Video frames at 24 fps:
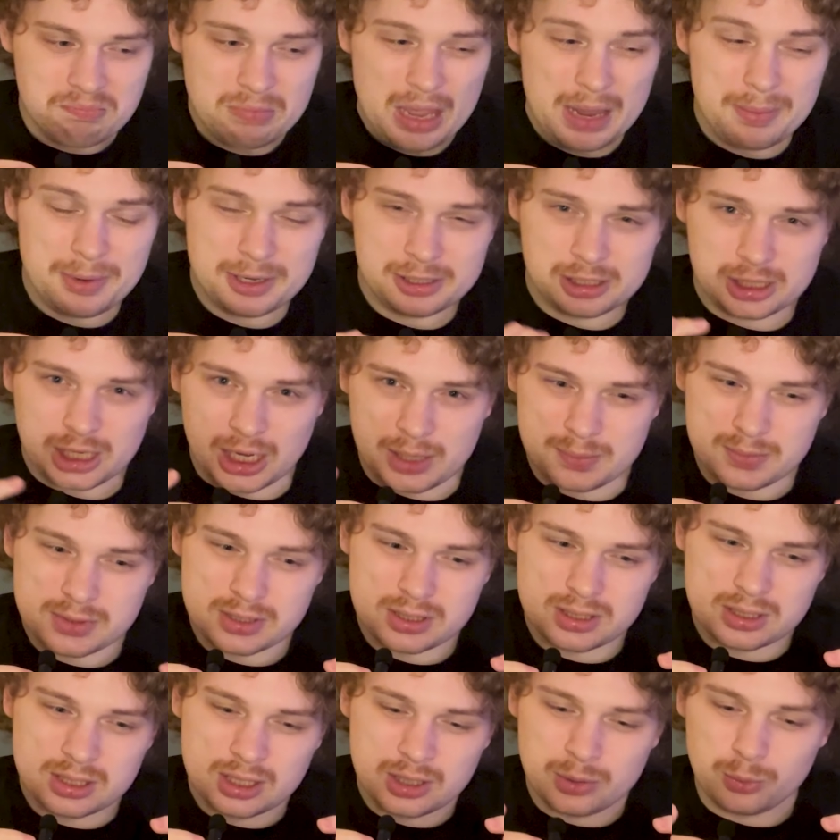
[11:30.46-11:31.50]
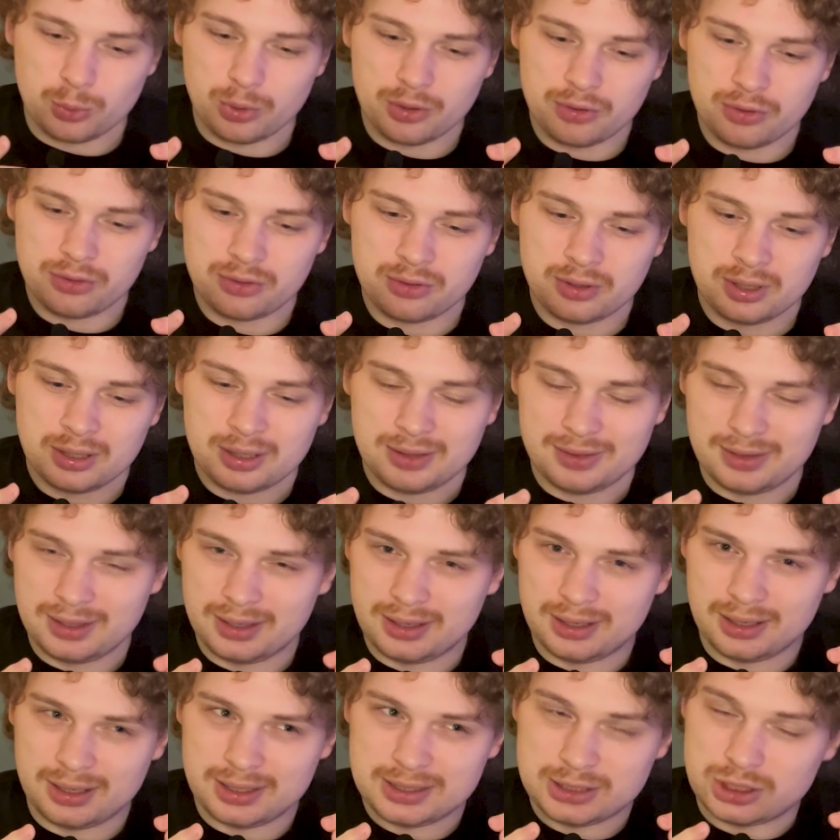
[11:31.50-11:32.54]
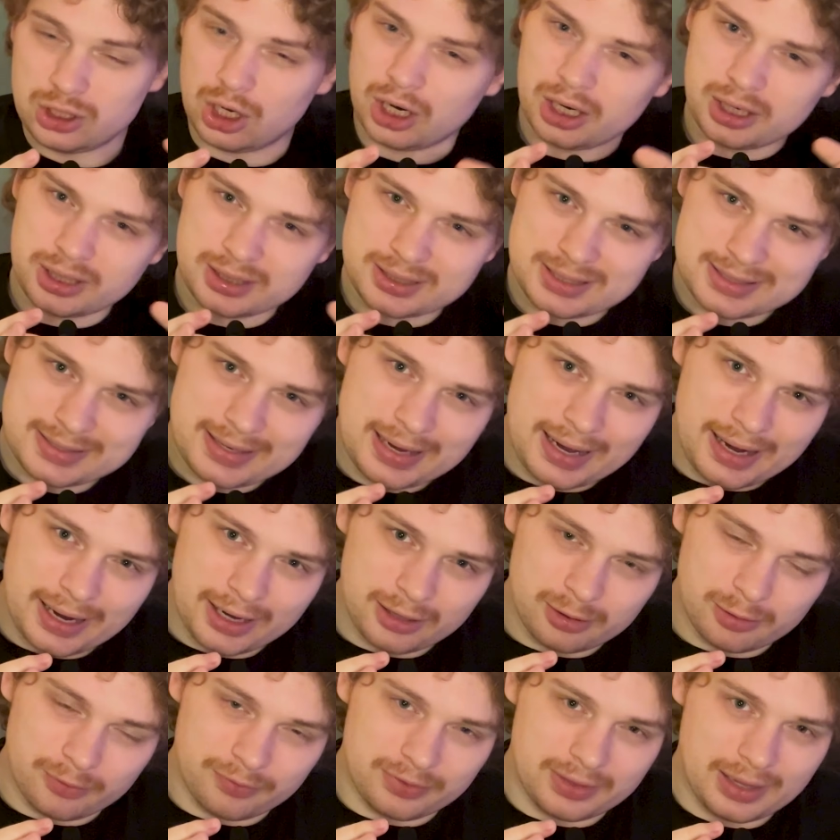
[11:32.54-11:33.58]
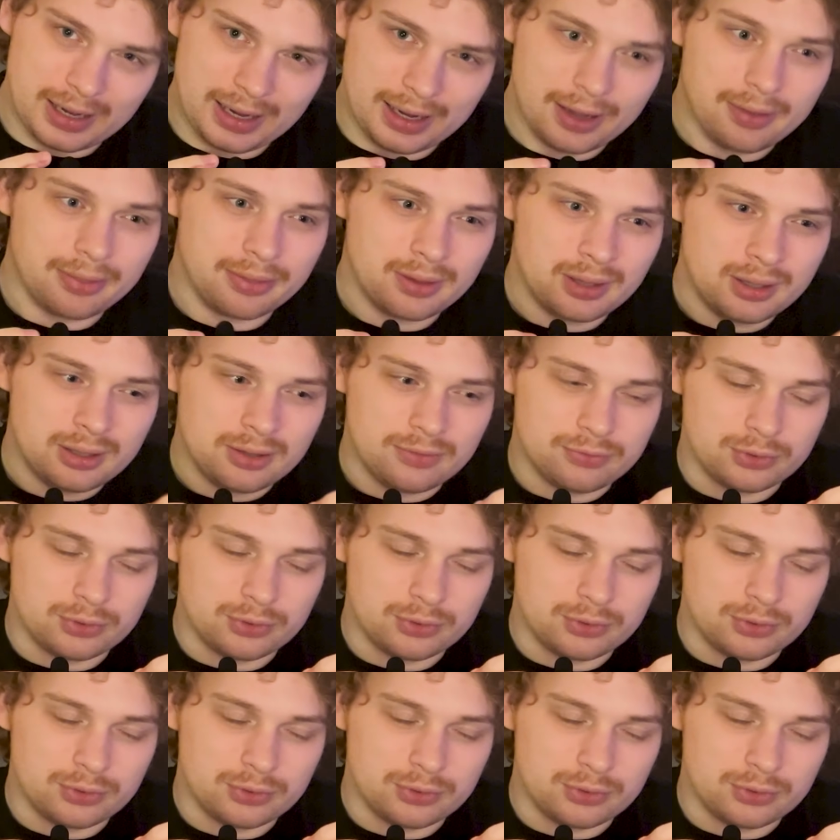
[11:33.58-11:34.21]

Maybe it comes with the dark side of that.